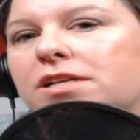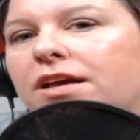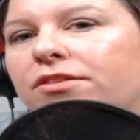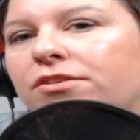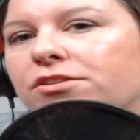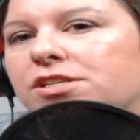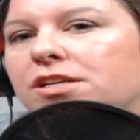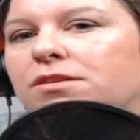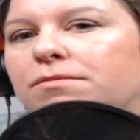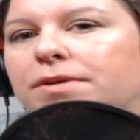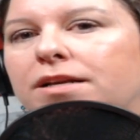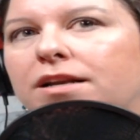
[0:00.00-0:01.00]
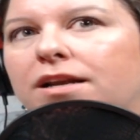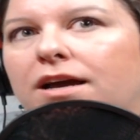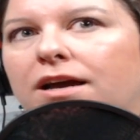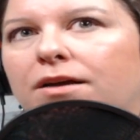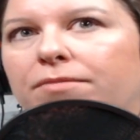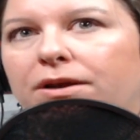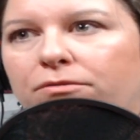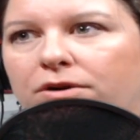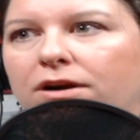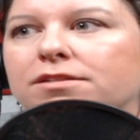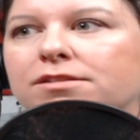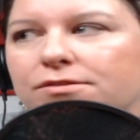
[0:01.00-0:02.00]
another gentleman that
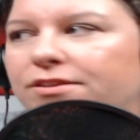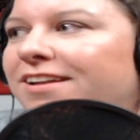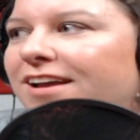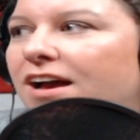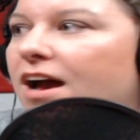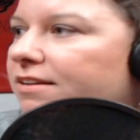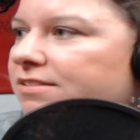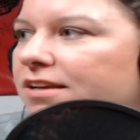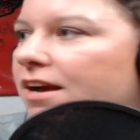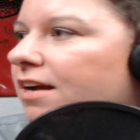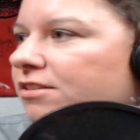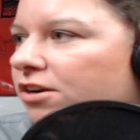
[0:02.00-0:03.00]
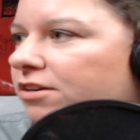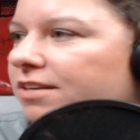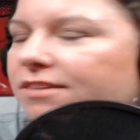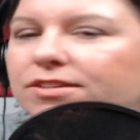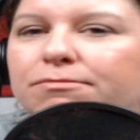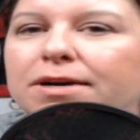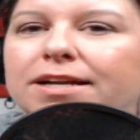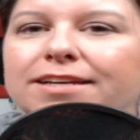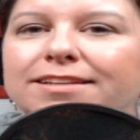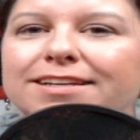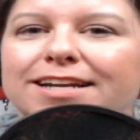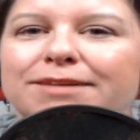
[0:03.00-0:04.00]
walks. I talk to everybody
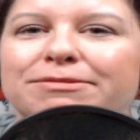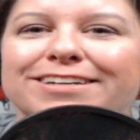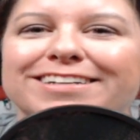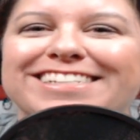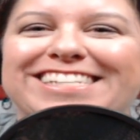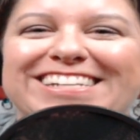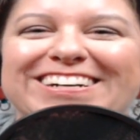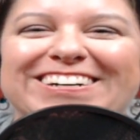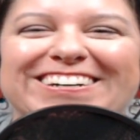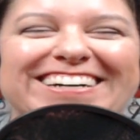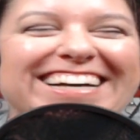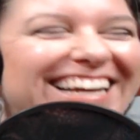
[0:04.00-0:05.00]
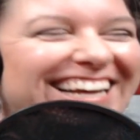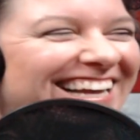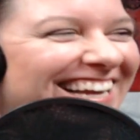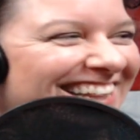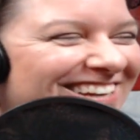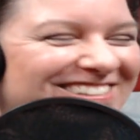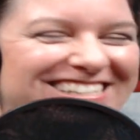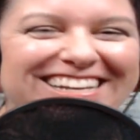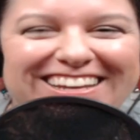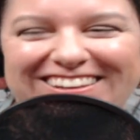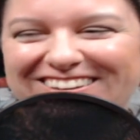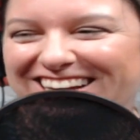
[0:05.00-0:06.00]
in the neighborhood. So, and there's
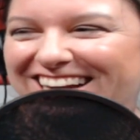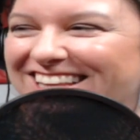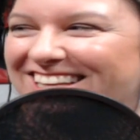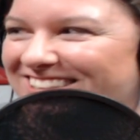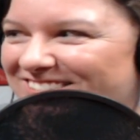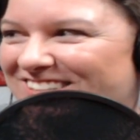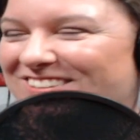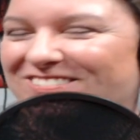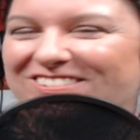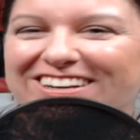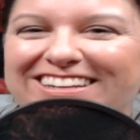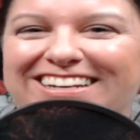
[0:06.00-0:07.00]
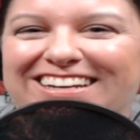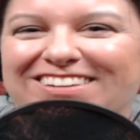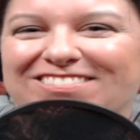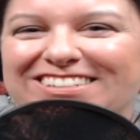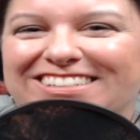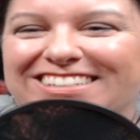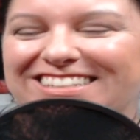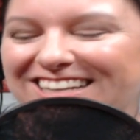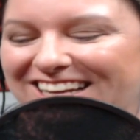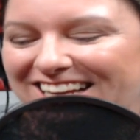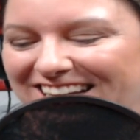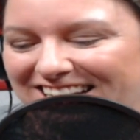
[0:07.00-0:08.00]
another guy that lives at the front of the neighborhood,
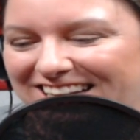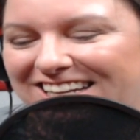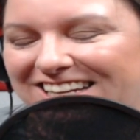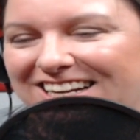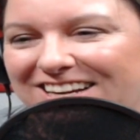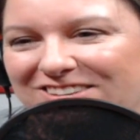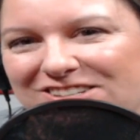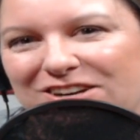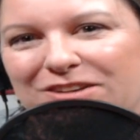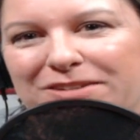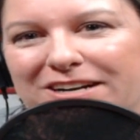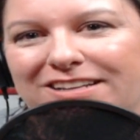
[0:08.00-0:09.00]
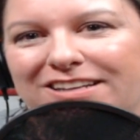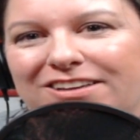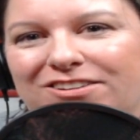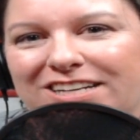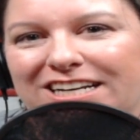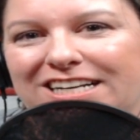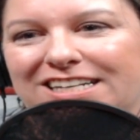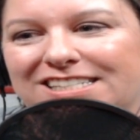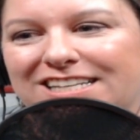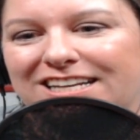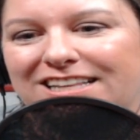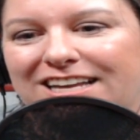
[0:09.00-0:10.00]
and he and I were talking about it the other day, and he
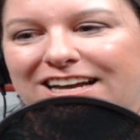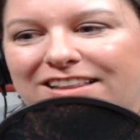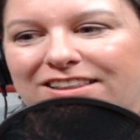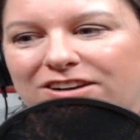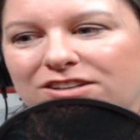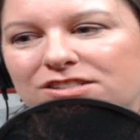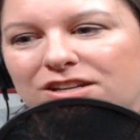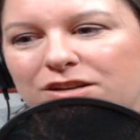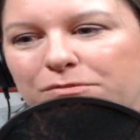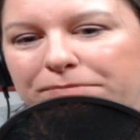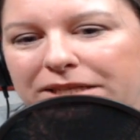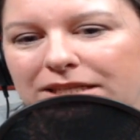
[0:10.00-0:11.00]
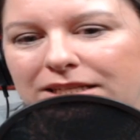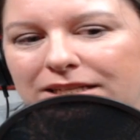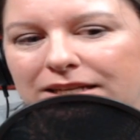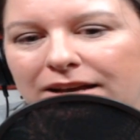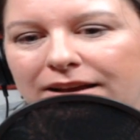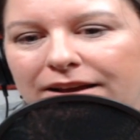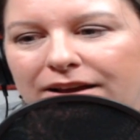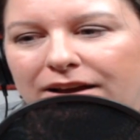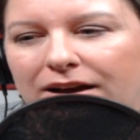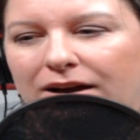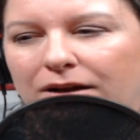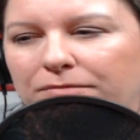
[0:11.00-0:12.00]
said that there's going to be
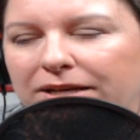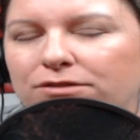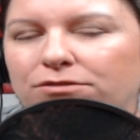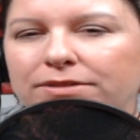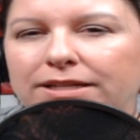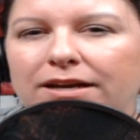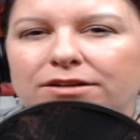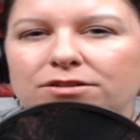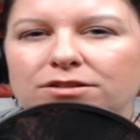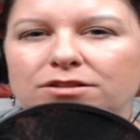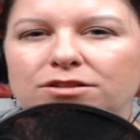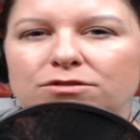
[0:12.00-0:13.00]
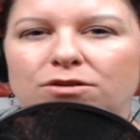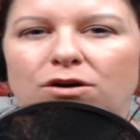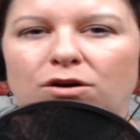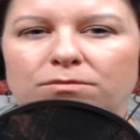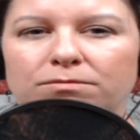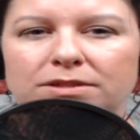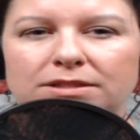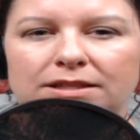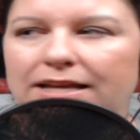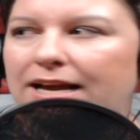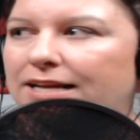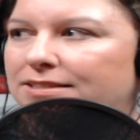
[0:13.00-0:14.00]
like 300 new homes
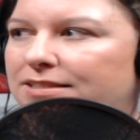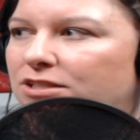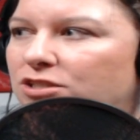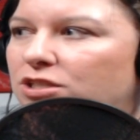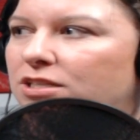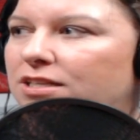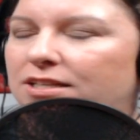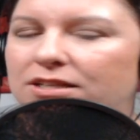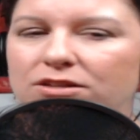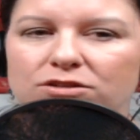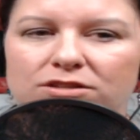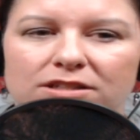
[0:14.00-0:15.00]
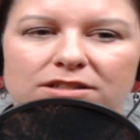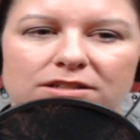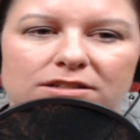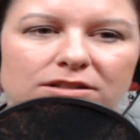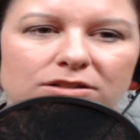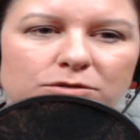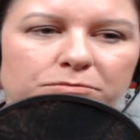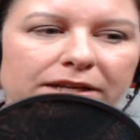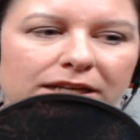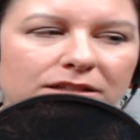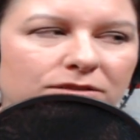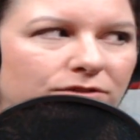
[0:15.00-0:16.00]
in that section, and then there's
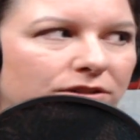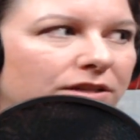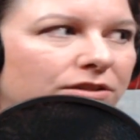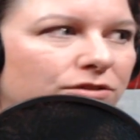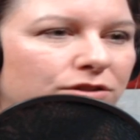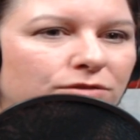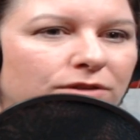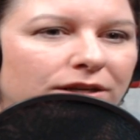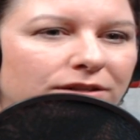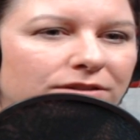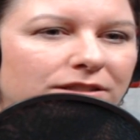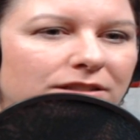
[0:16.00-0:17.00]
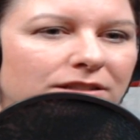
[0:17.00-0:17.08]
plans for another 200.